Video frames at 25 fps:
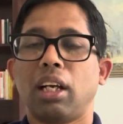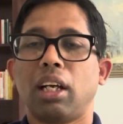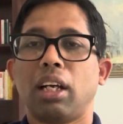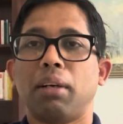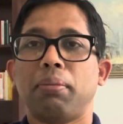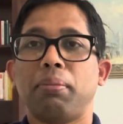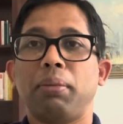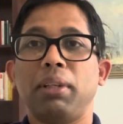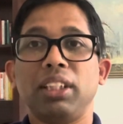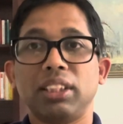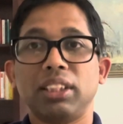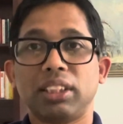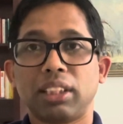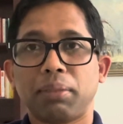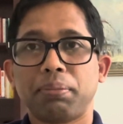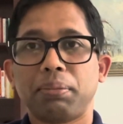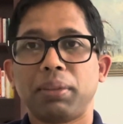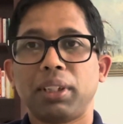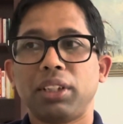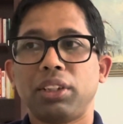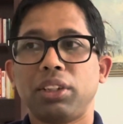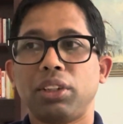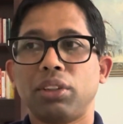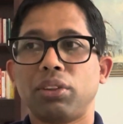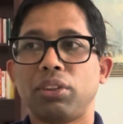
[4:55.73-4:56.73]
Please
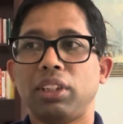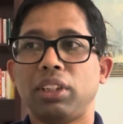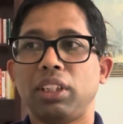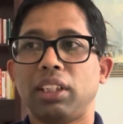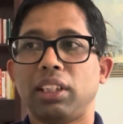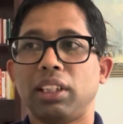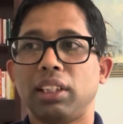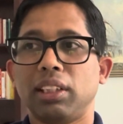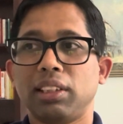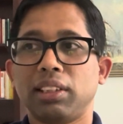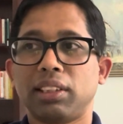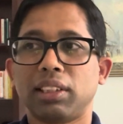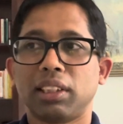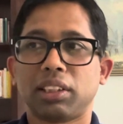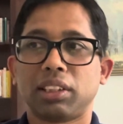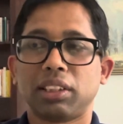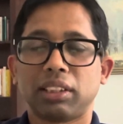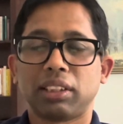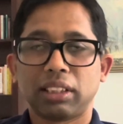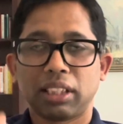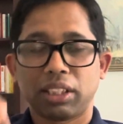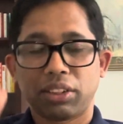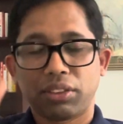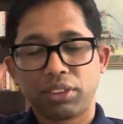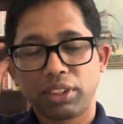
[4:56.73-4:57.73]
update your details such
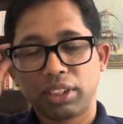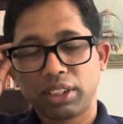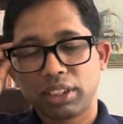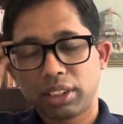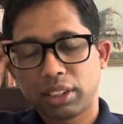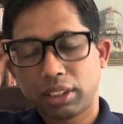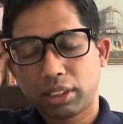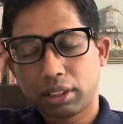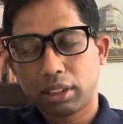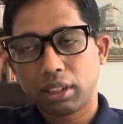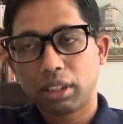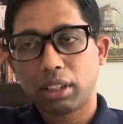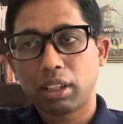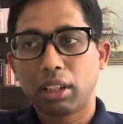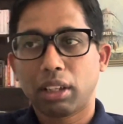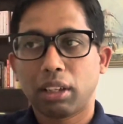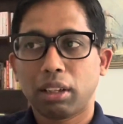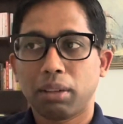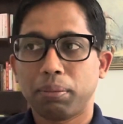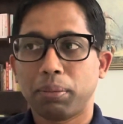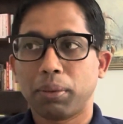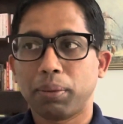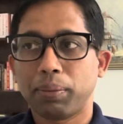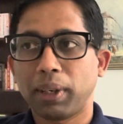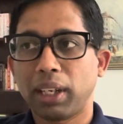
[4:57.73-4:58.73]
as address,
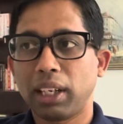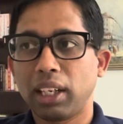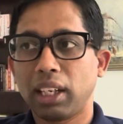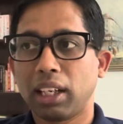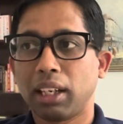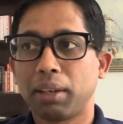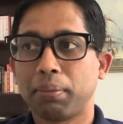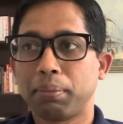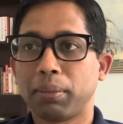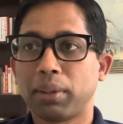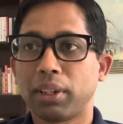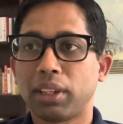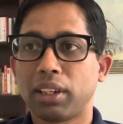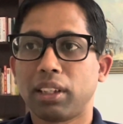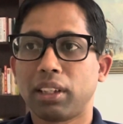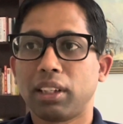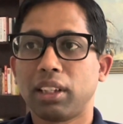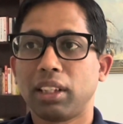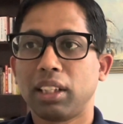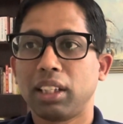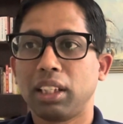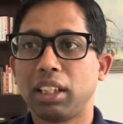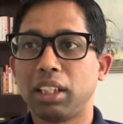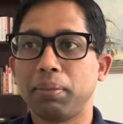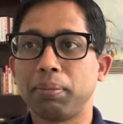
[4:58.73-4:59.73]
mobile number,
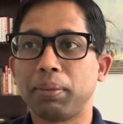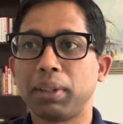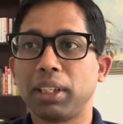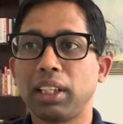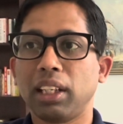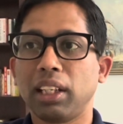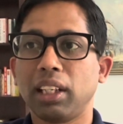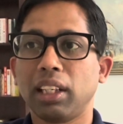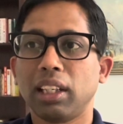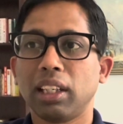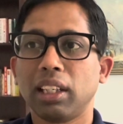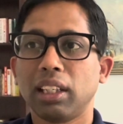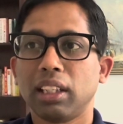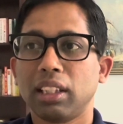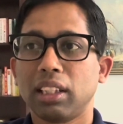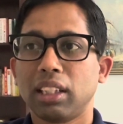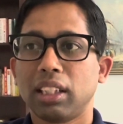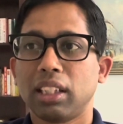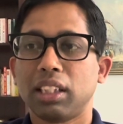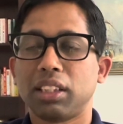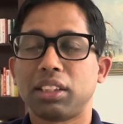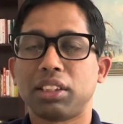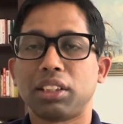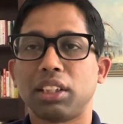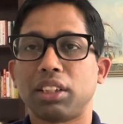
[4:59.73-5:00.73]
email,
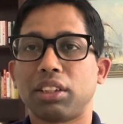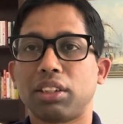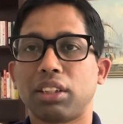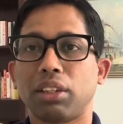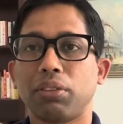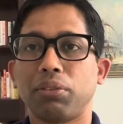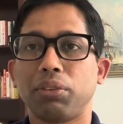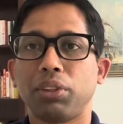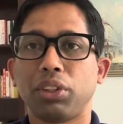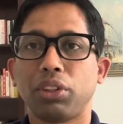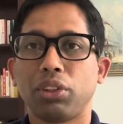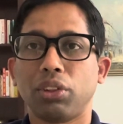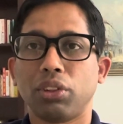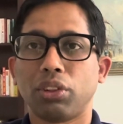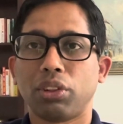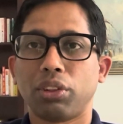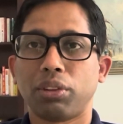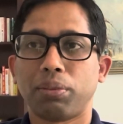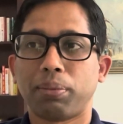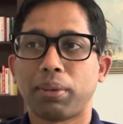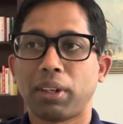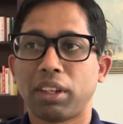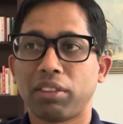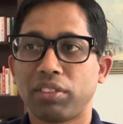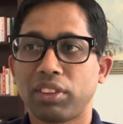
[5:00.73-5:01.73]
etc. with your
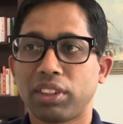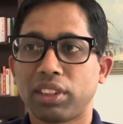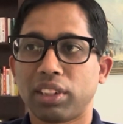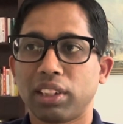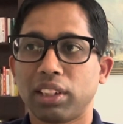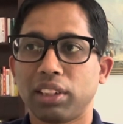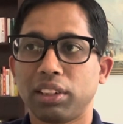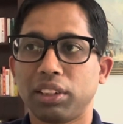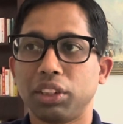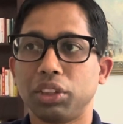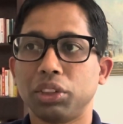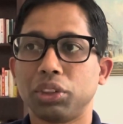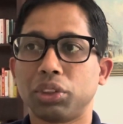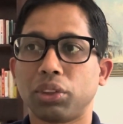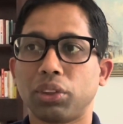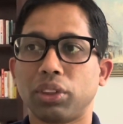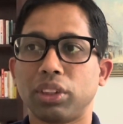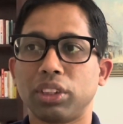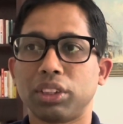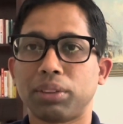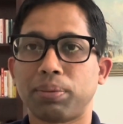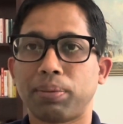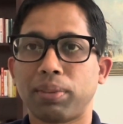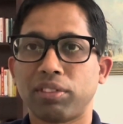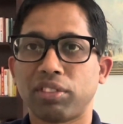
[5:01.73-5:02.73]
private health
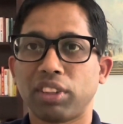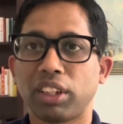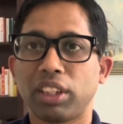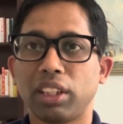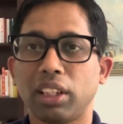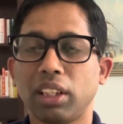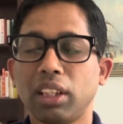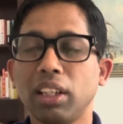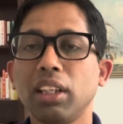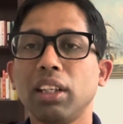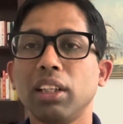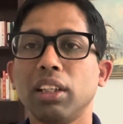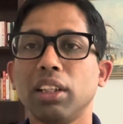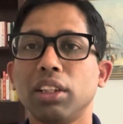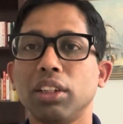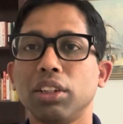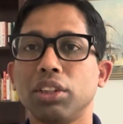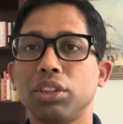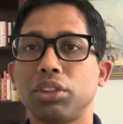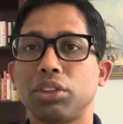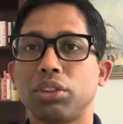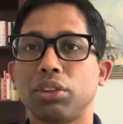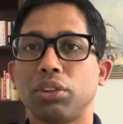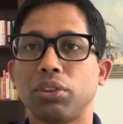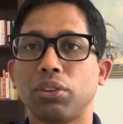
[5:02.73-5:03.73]
insurance provider,
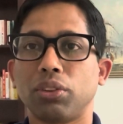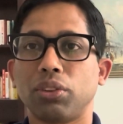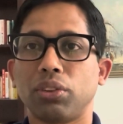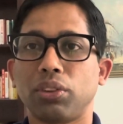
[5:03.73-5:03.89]
so